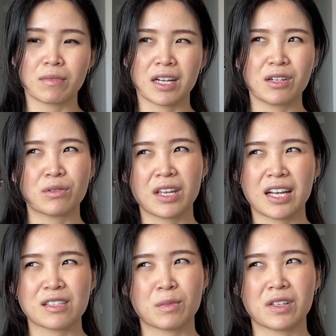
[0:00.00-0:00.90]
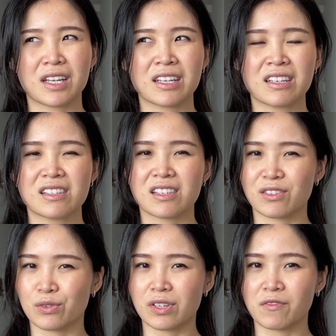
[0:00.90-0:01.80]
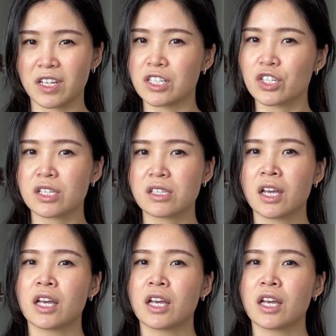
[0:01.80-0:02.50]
Mine only has about like 6 or 7 inches.